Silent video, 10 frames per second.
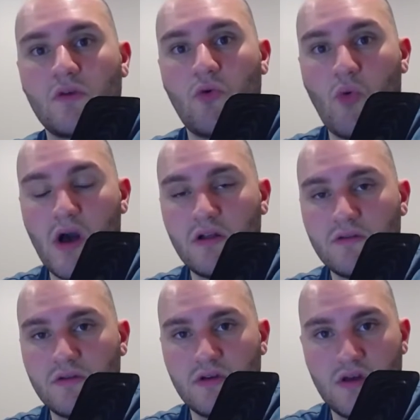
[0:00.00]
Well,
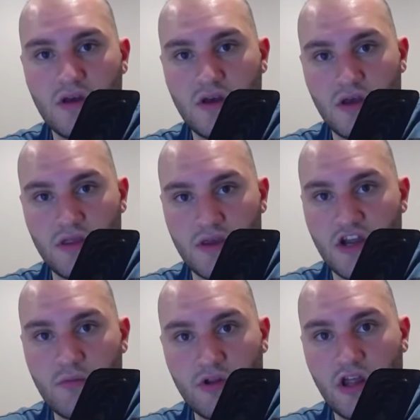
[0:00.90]
the
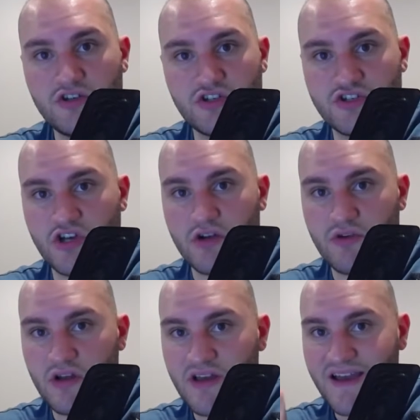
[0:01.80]
Yammerlogic
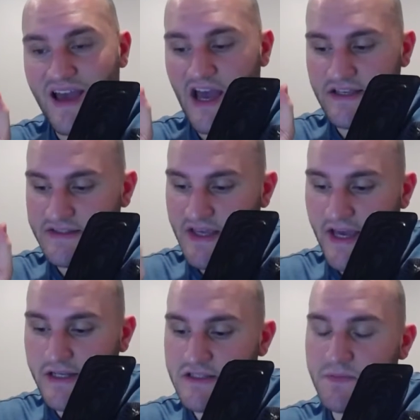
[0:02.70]
genre has
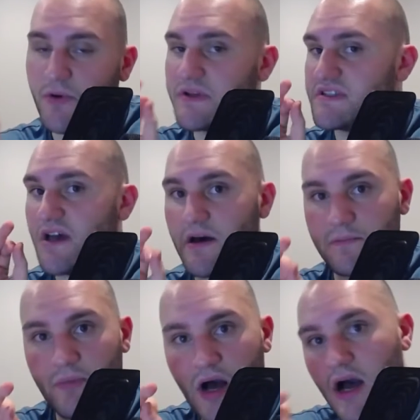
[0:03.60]
cadence points on
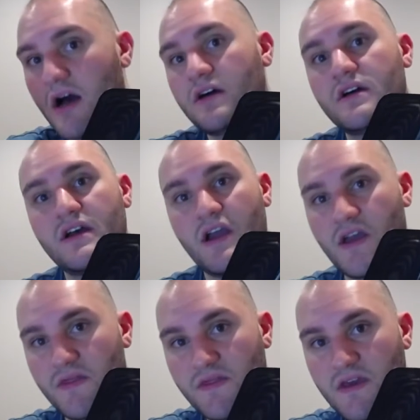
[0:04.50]
Pa
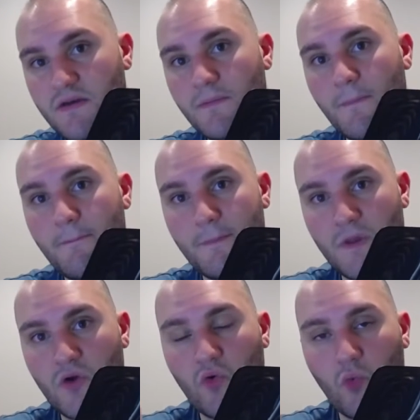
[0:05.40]
and The,
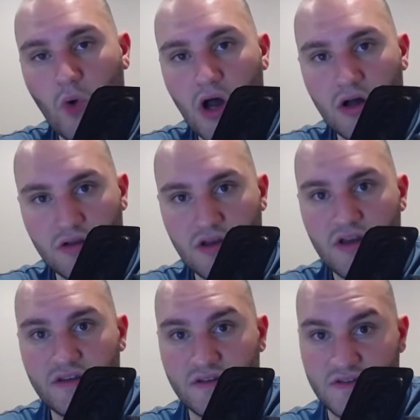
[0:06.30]
while
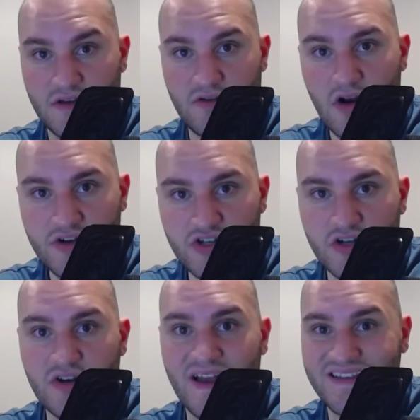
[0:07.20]
the Synchraric
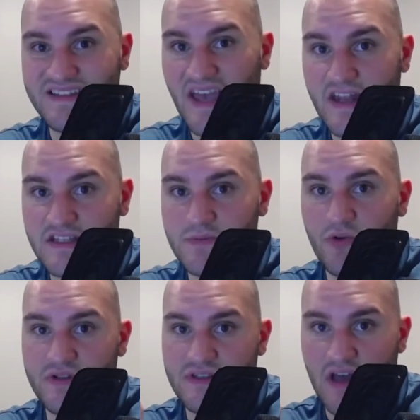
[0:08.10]
genre has cadence
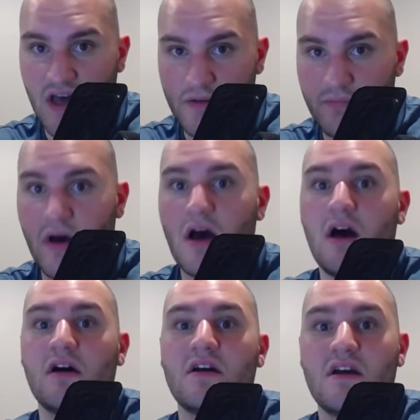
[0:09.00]
points on Pa
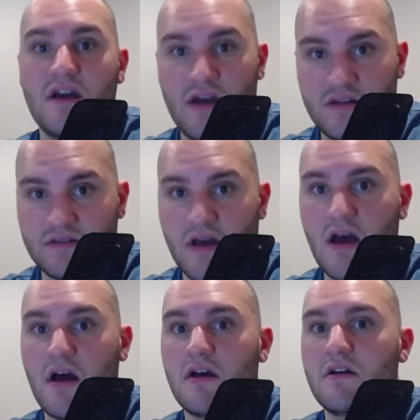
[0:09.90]
and
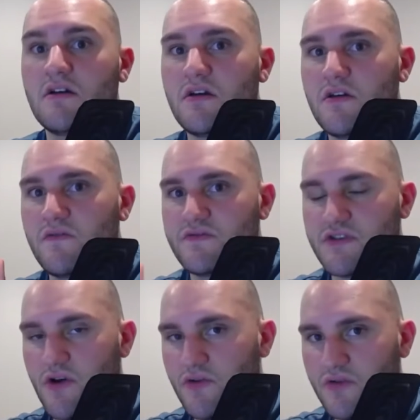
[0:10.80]
Ra.
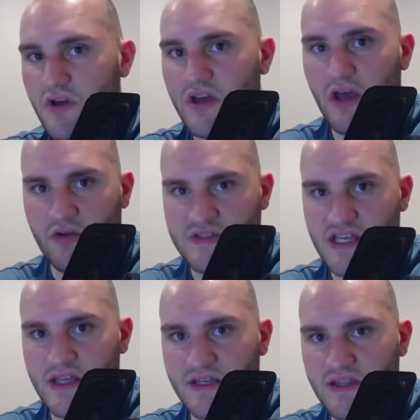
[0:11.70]
So it'll sound
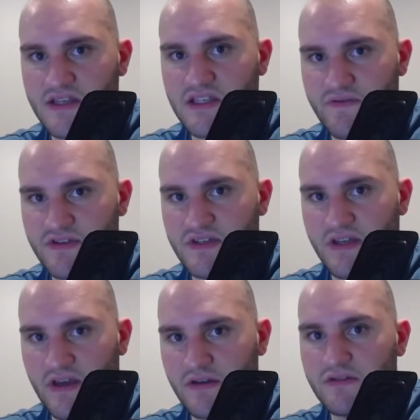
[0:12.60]
like this if you're
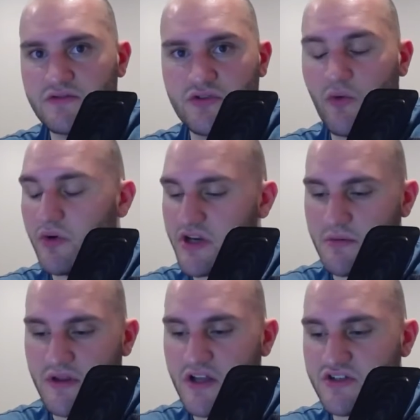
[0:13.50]
singing tone 1
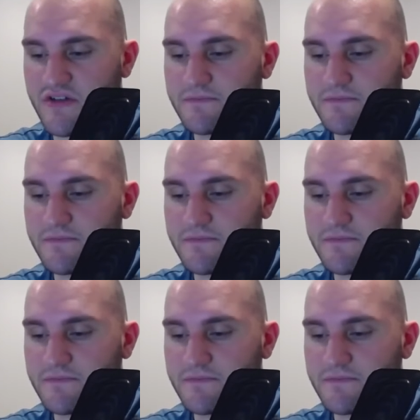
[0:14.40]
Yammerlogic.